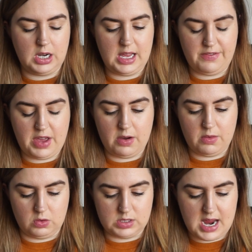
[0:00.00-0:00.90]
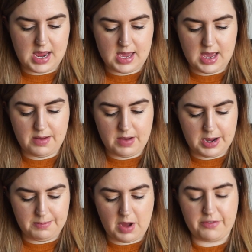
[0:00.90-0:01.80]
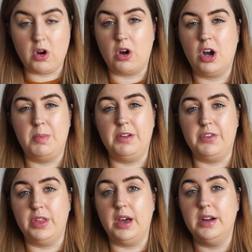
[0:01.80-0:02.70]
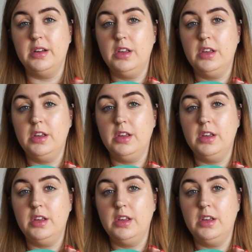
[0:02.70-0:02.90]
leave it or take it. I've got a couple of other